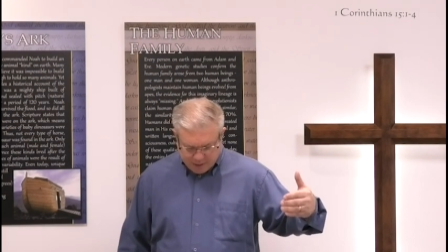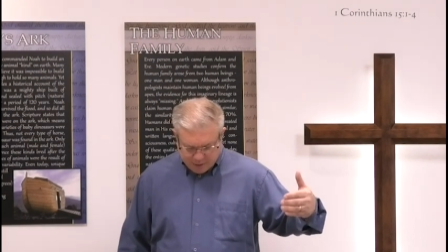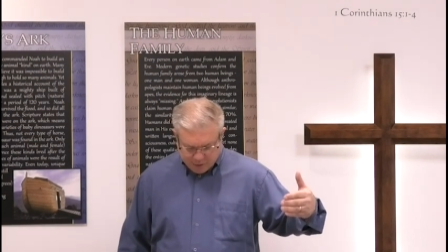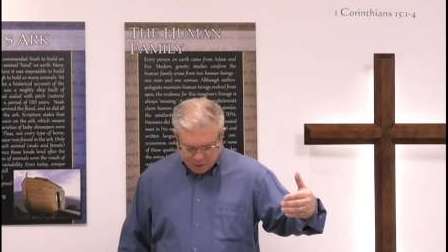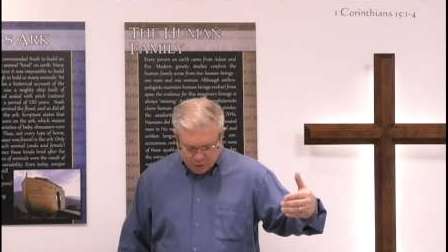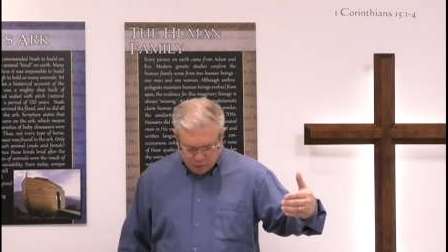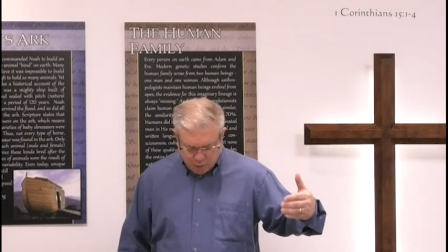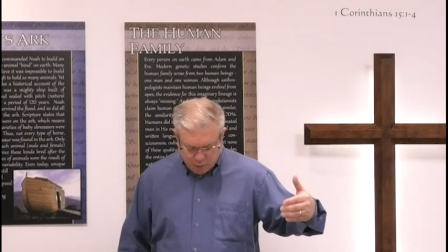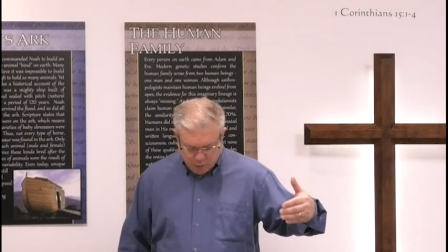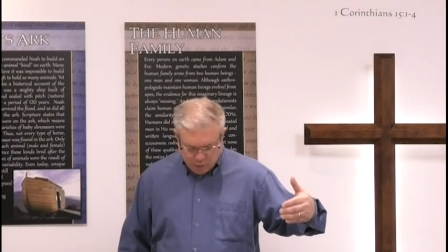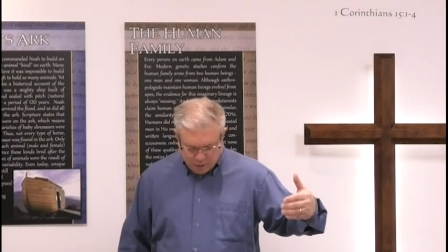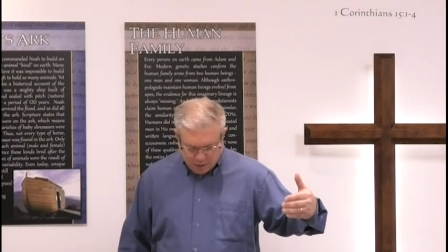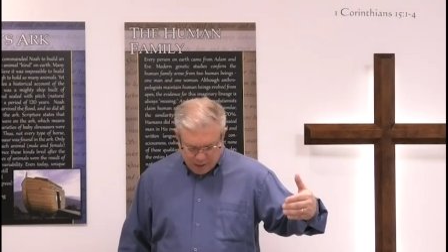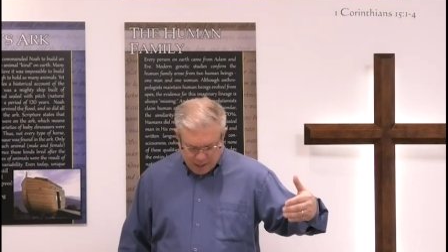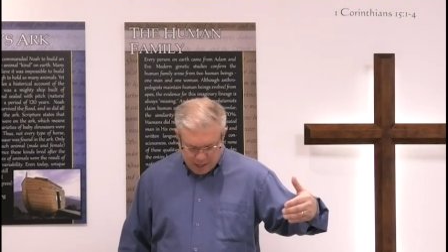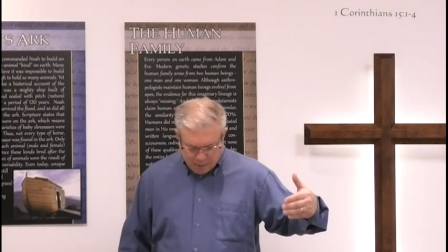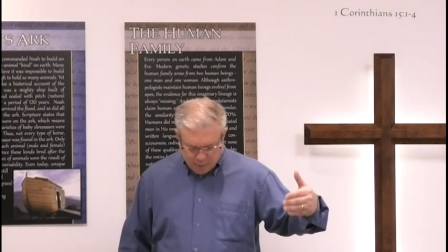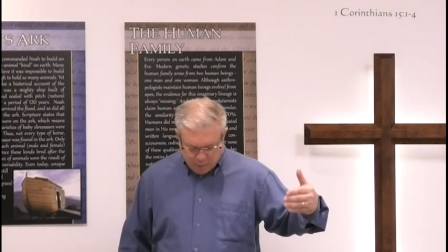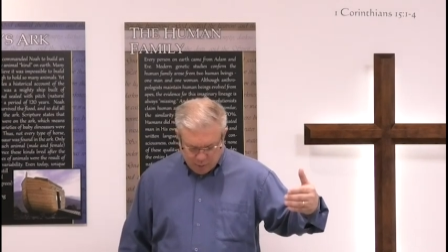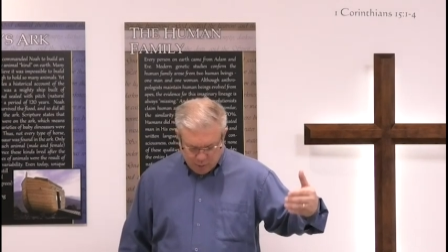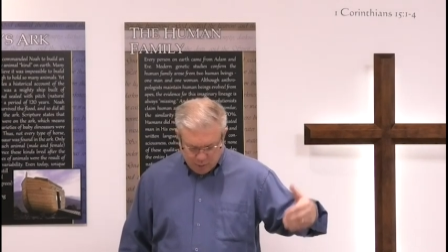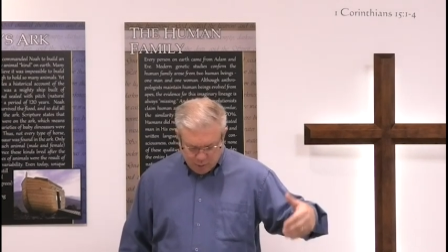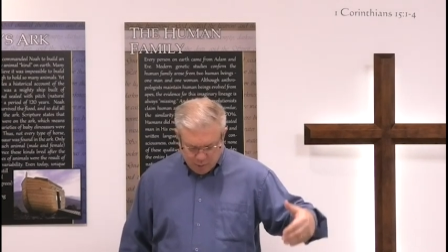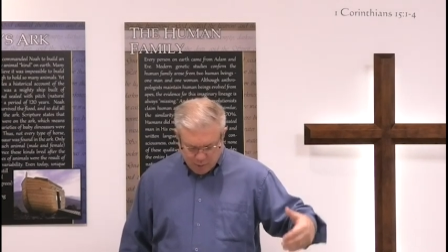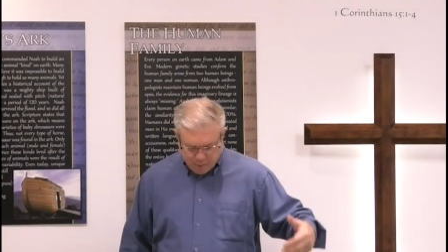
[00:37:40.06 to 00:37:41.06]
because the Lord
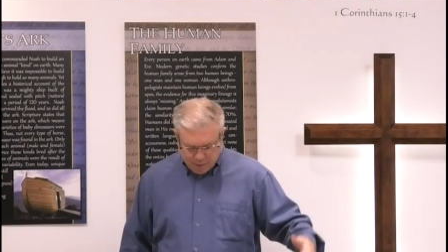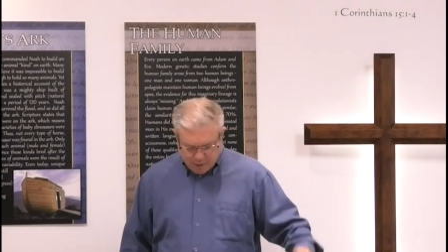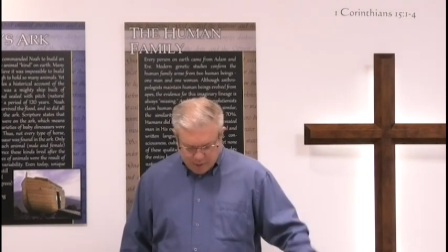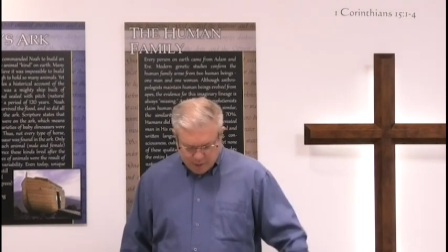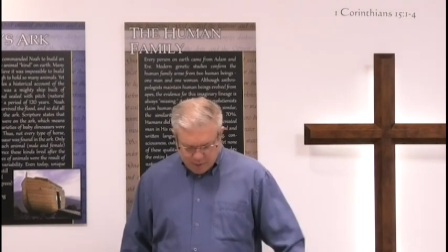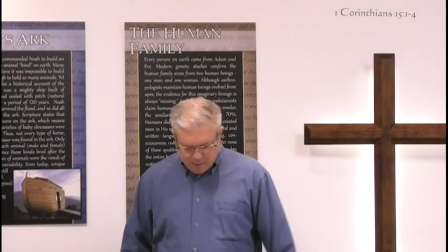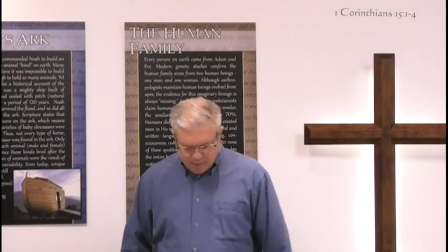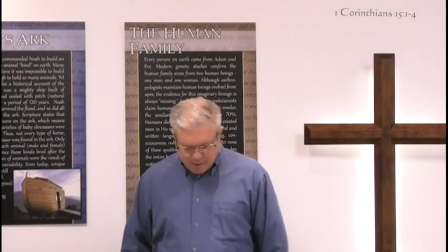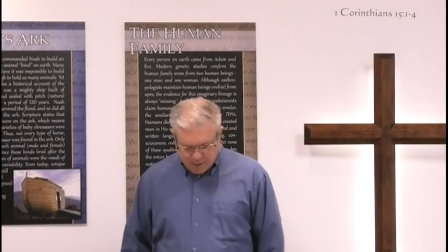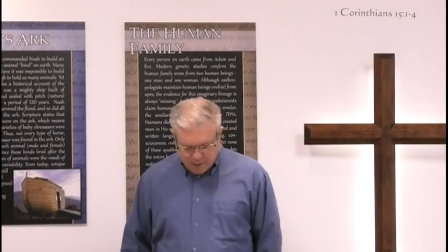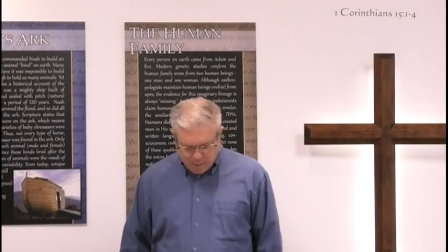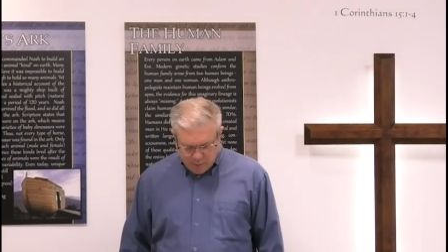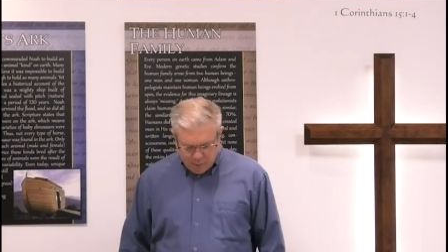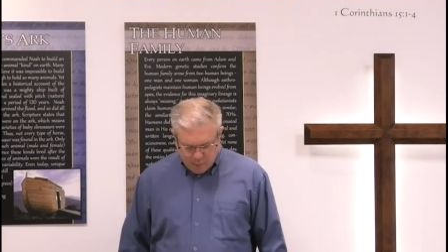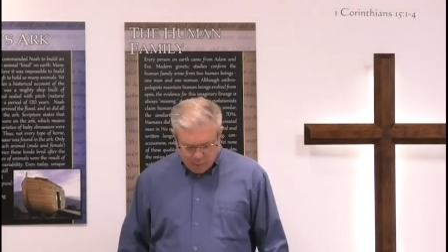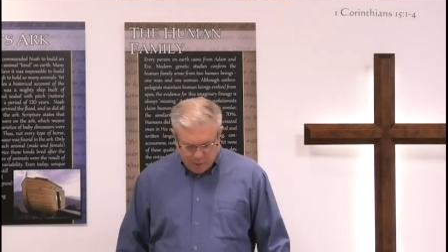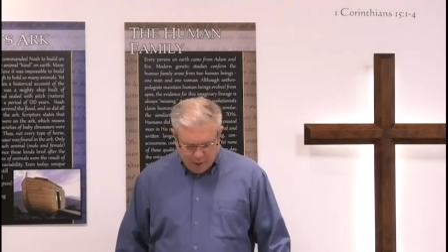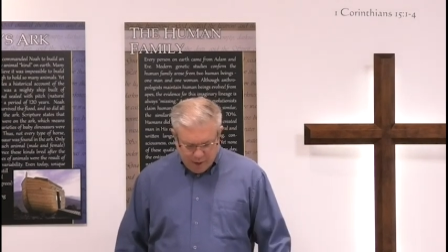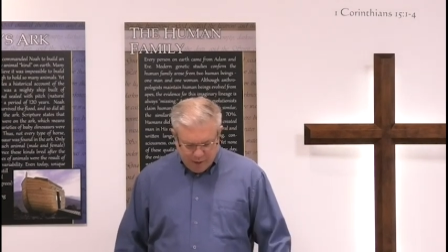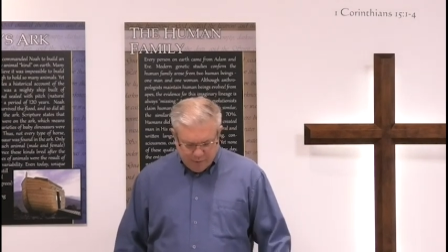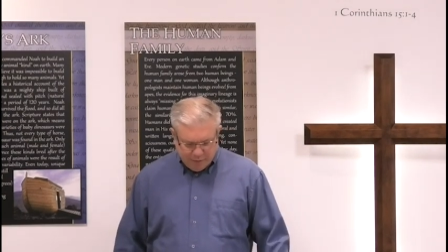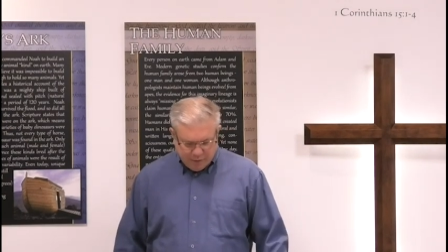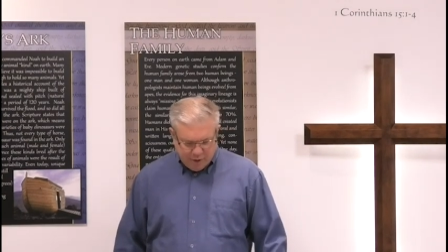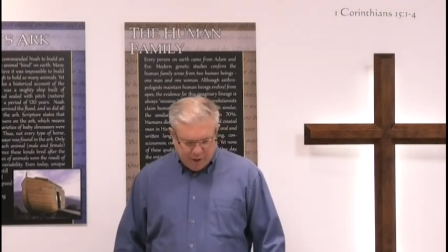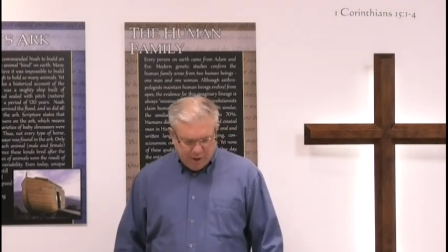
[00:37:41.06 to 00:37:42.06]
God will illumine them, and they will
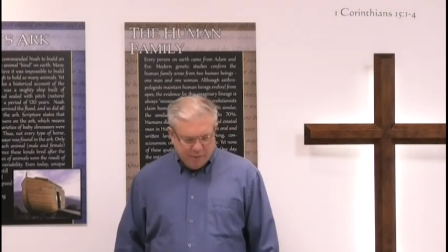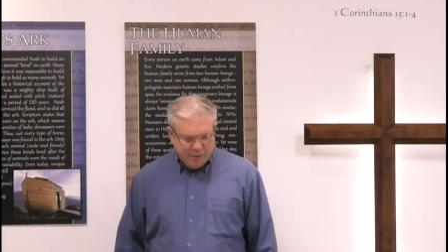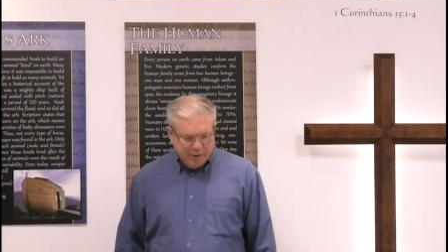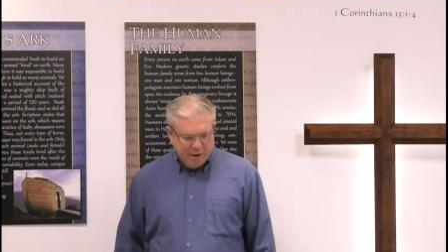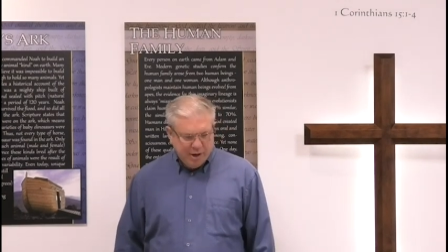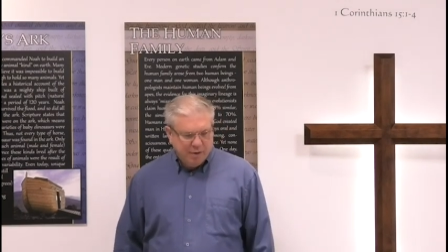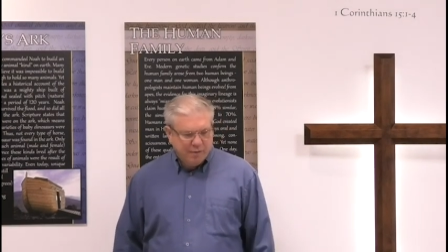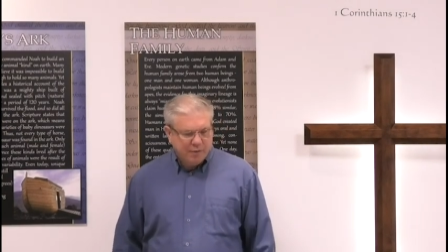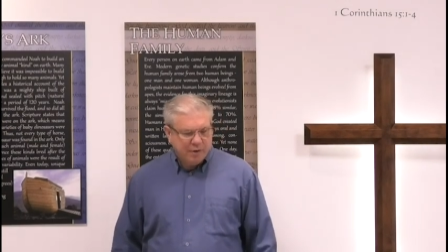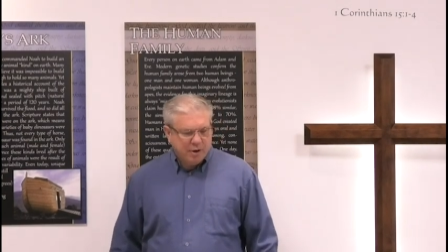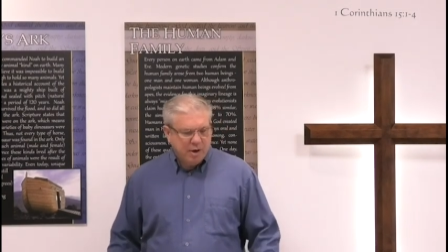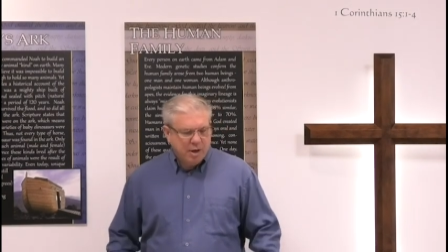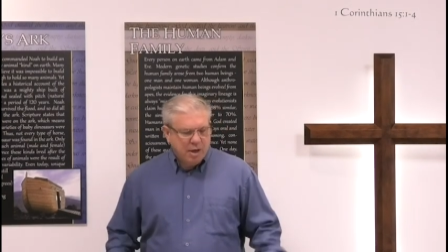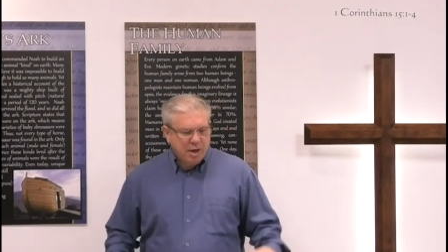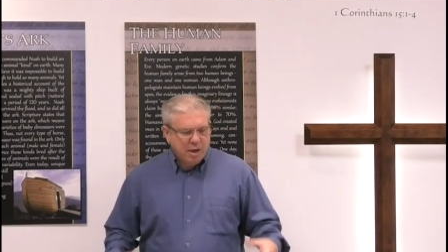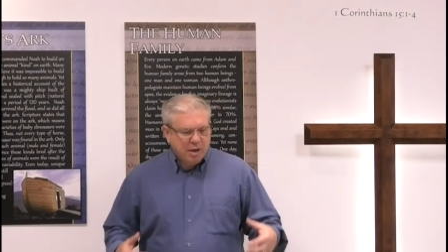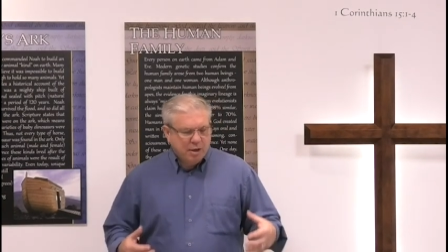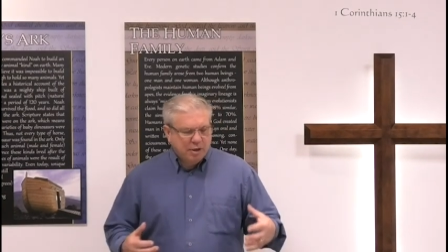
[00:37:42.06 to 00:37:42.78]
reign forever and ever.